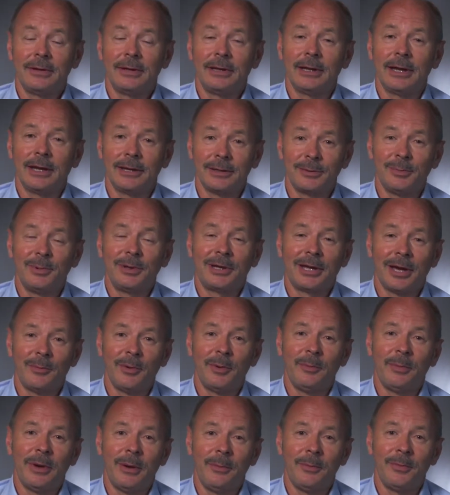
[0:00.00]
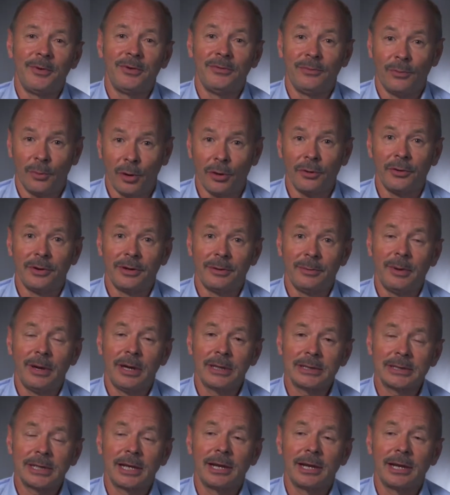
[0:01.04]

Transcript: like to become a member of Warrender Baths